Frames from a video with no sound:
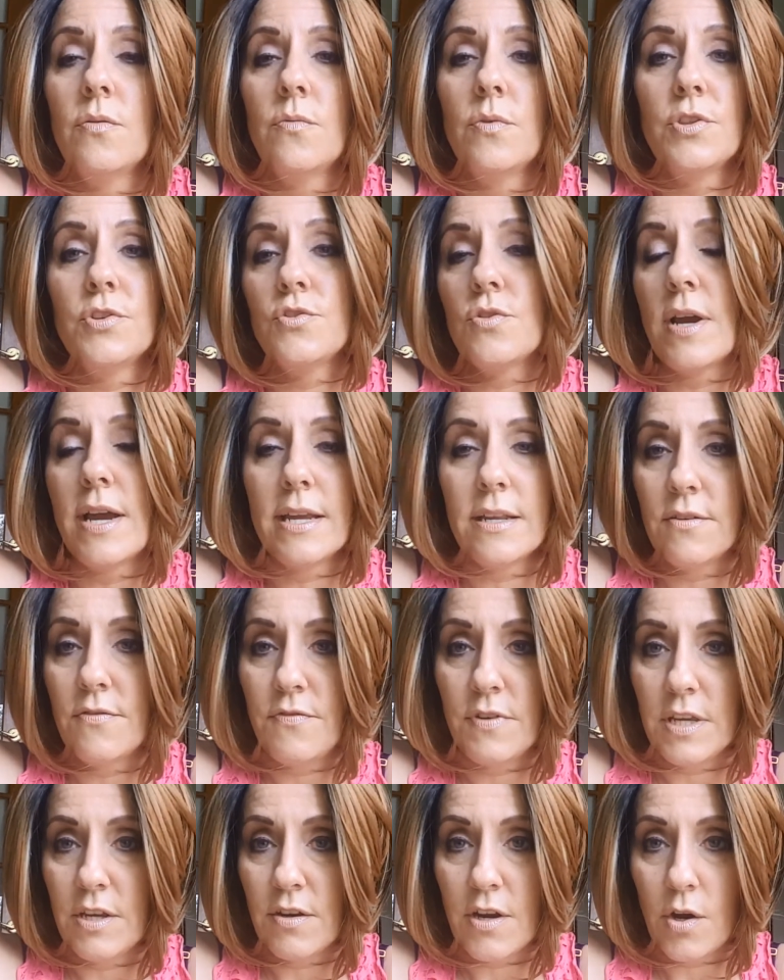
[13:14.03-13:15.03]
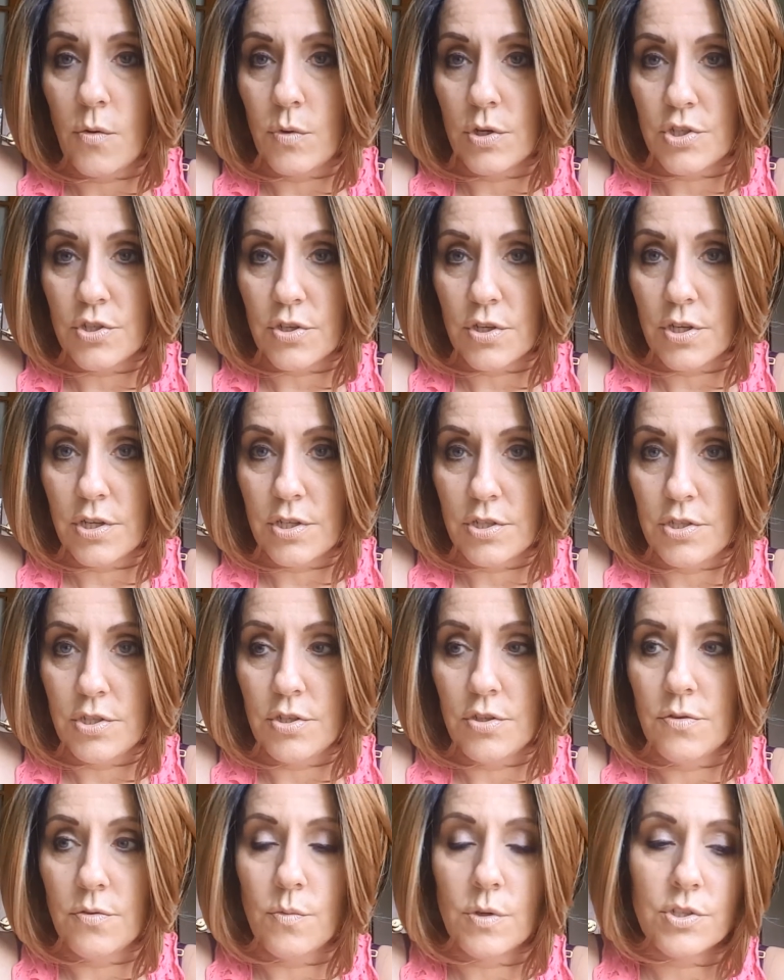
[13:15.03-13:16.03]
with trying to figure out what you're going to
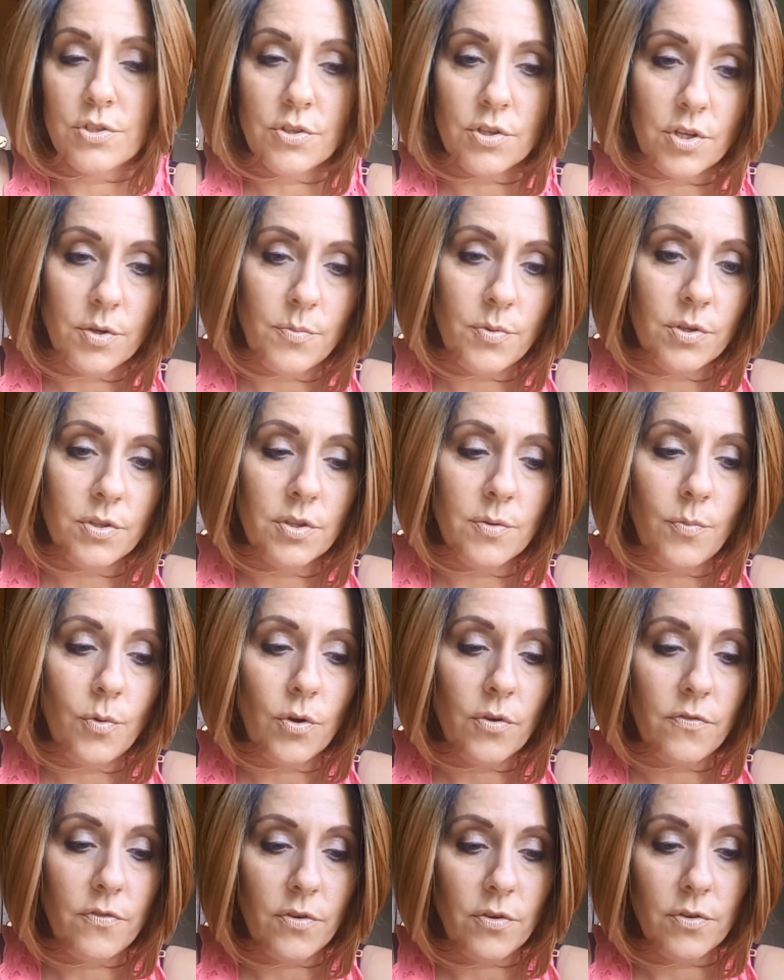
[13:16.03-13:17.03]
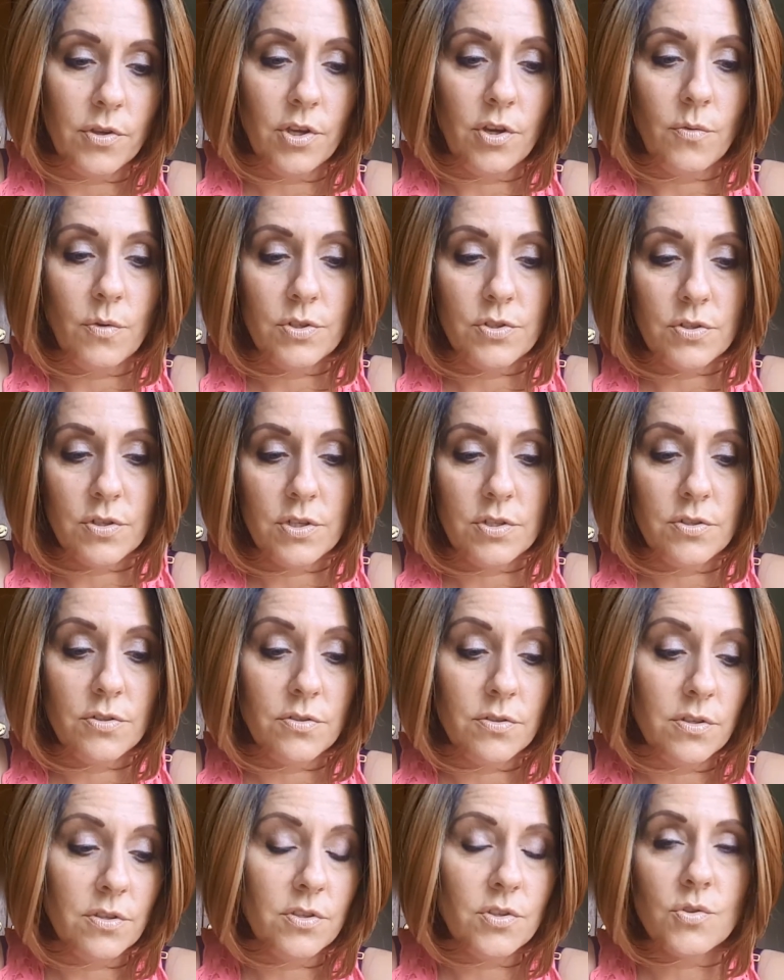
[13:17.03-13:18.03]
do and what you're going to put in the portfolio, what you're going to
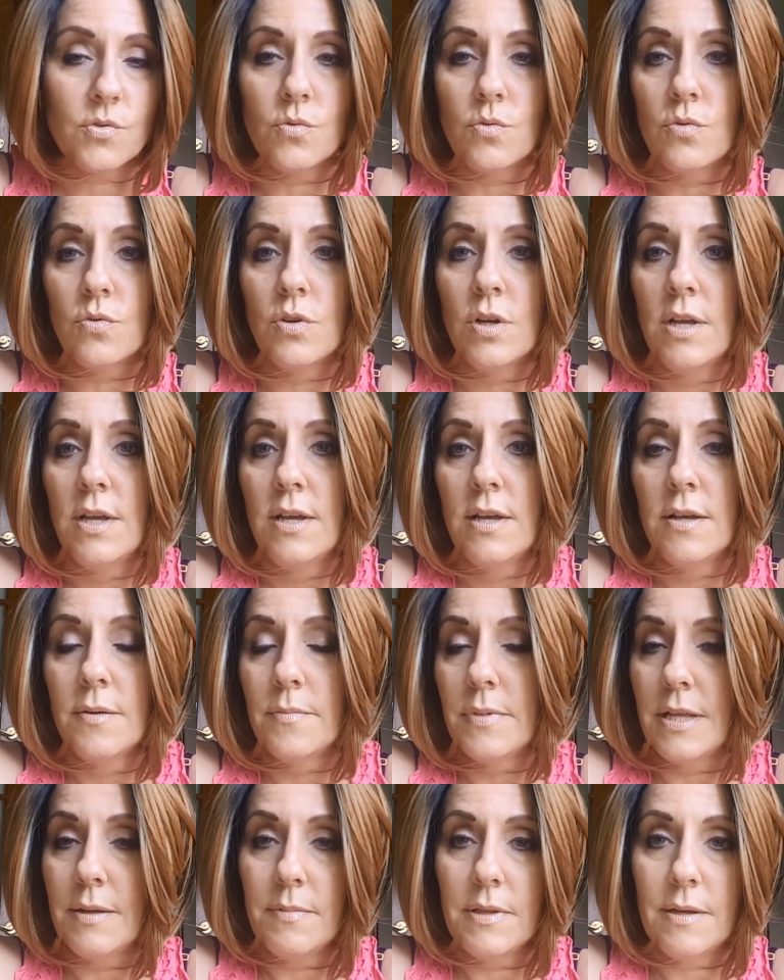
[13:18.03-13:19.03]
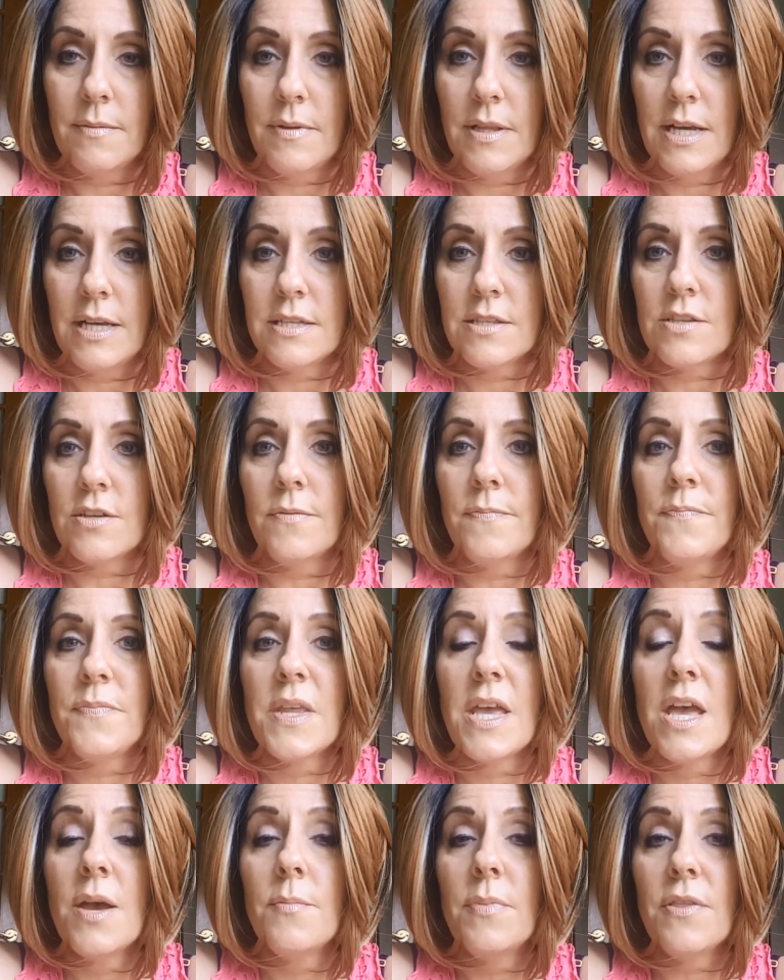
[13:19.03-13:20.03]
turn to the school, blah, blah, blah. So,
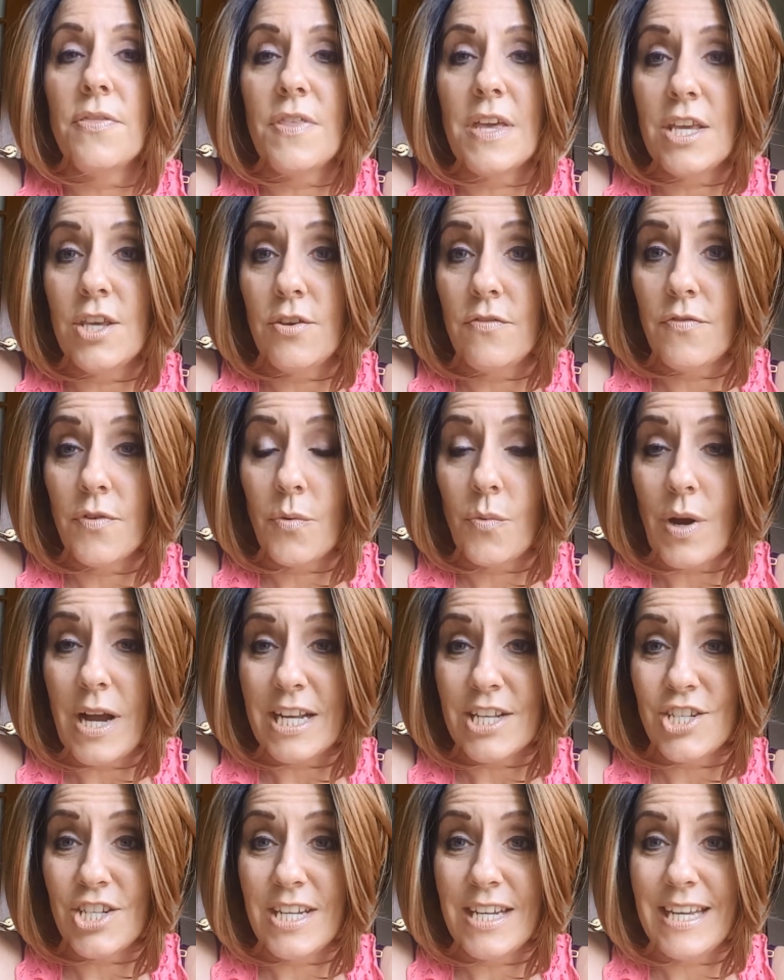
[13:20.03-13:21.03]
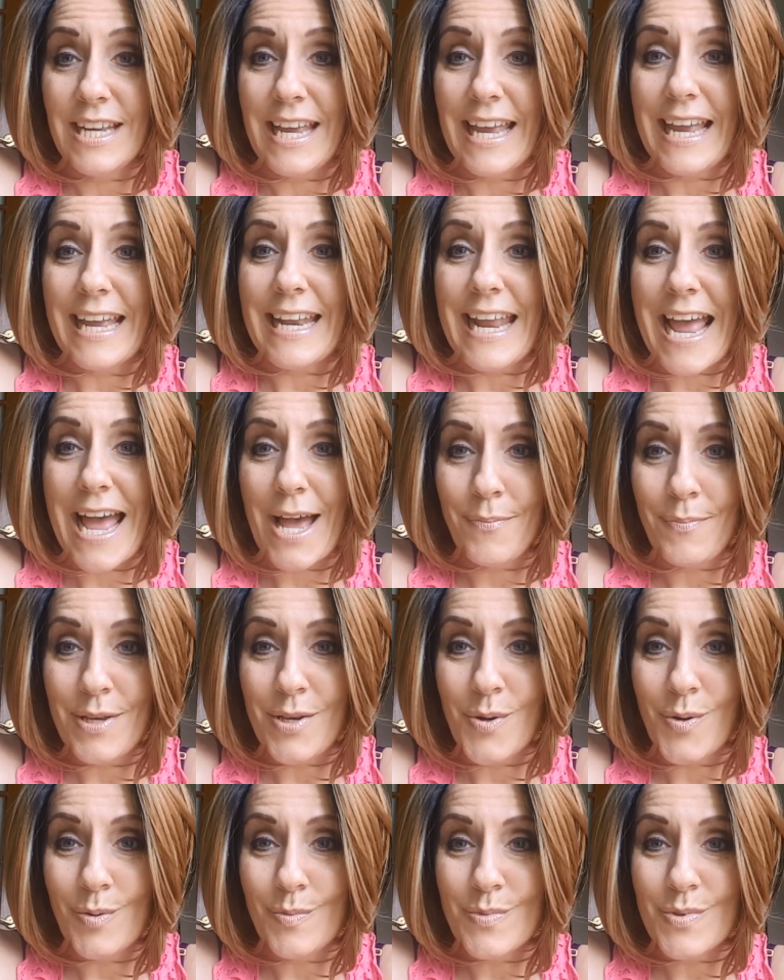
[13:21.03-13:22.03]
but thank you for watching, and happy
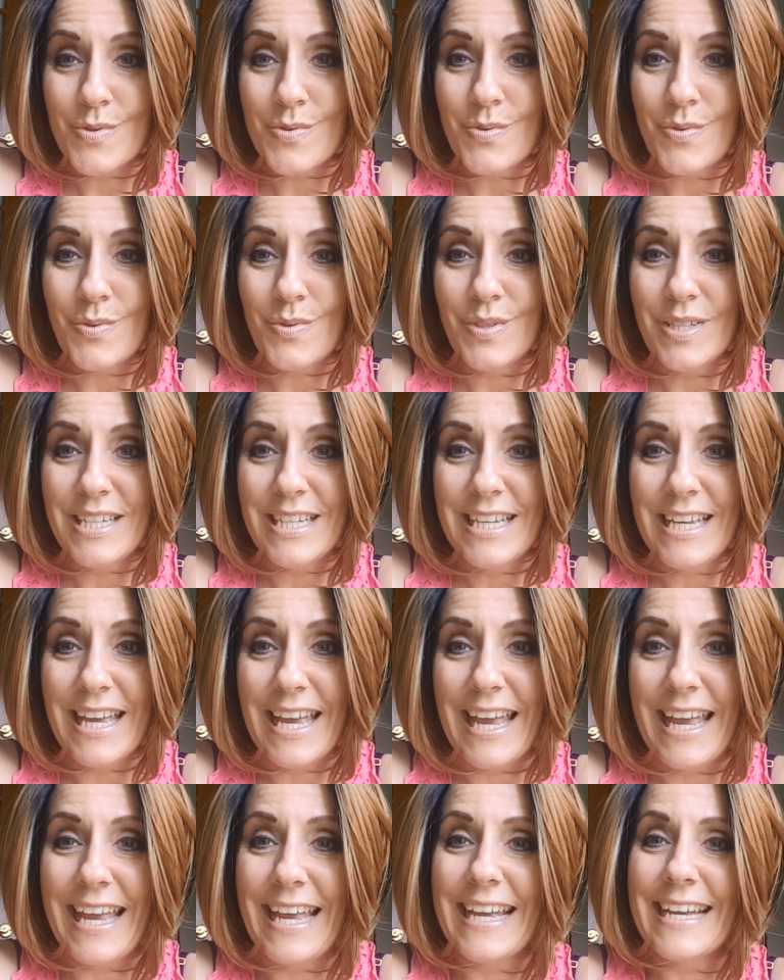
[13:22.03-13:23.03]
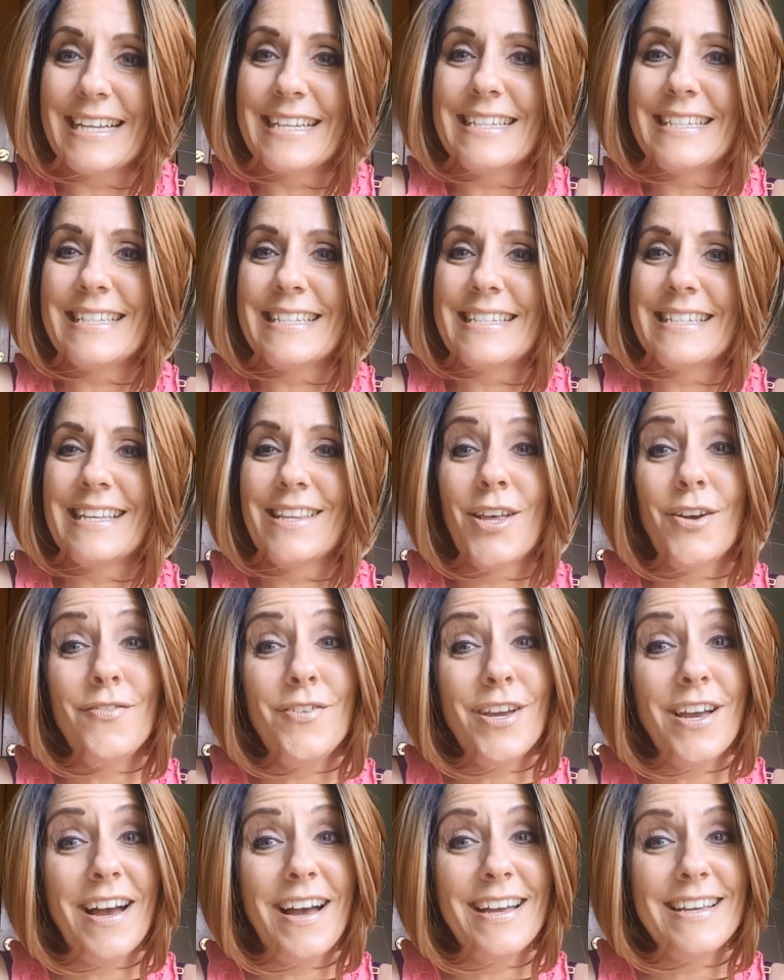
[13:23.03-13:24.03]
homeschooling, and love
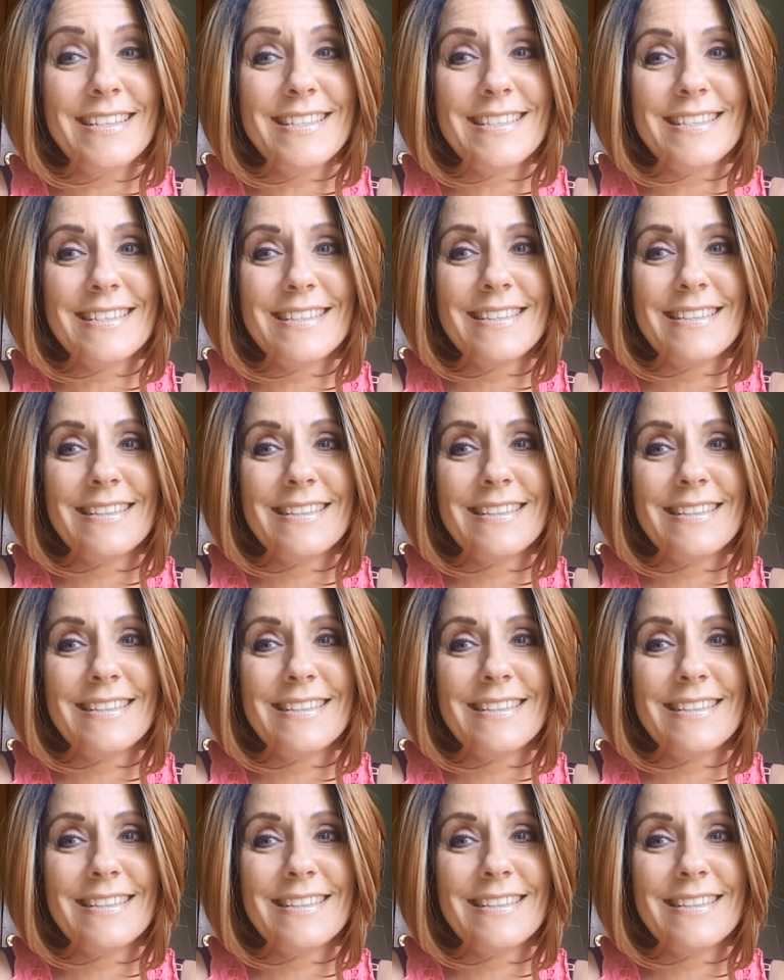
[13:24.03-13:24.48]
you guys.